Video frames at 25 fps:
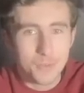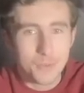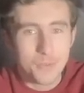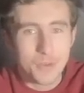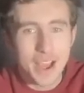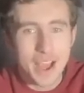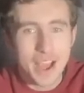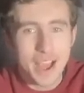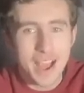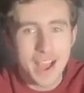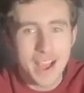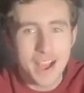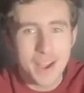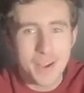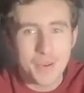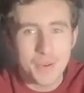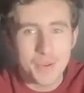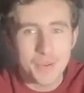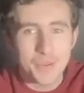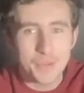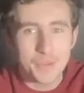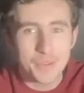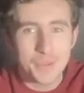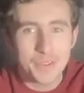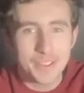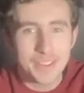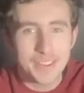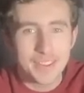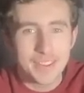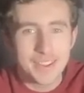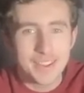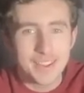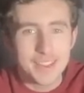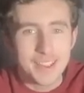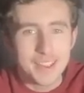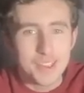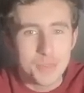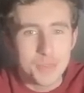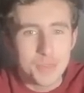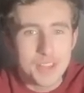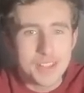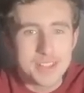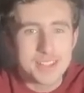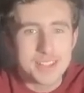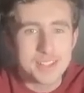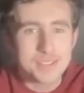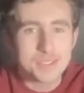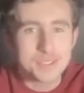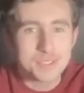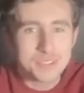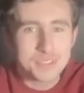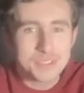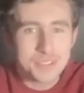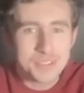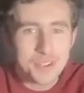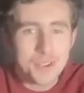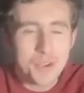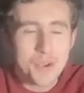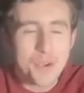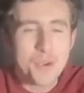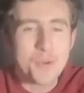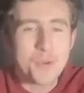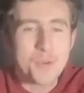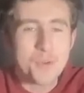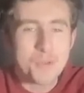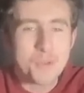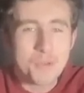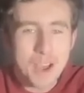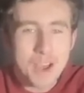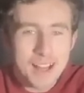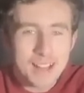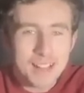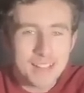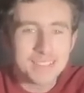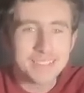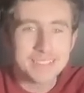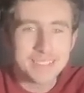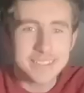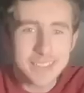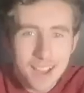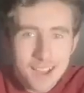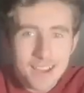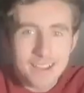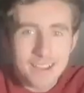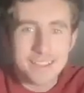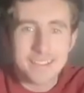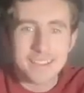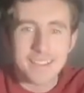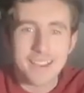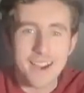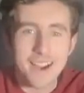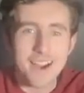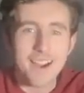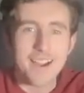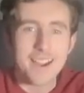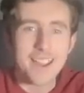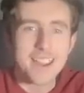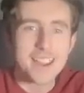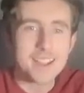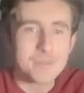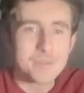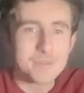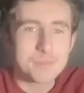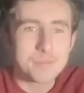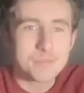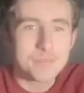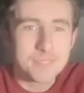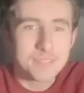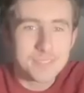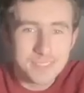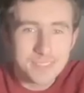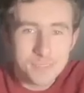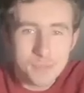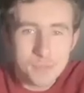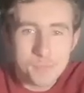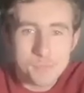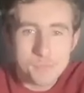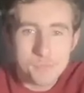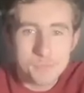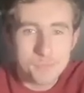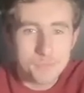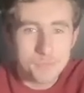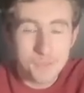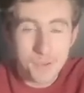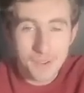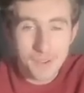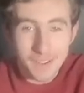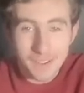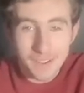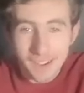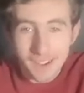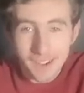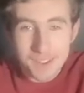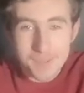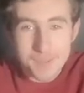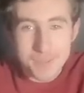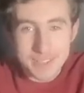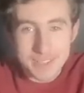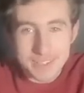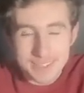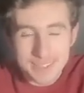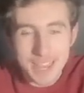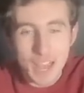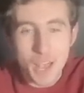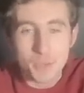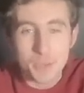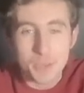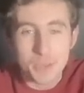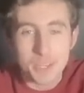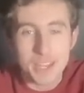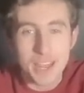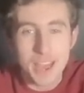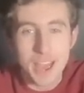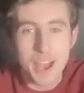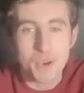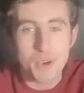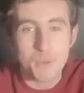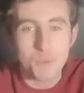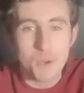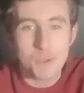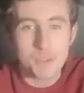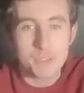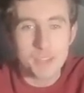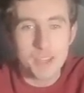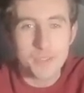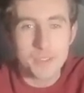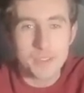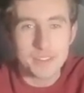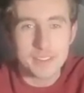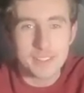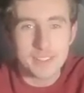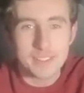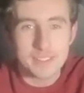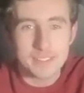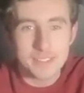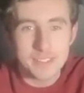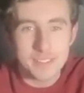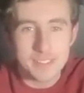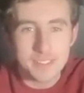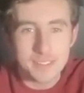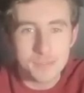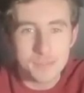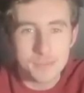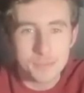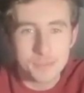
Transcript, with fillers: Wow. This is so well done. I am I'm astounded at how well done this is. This is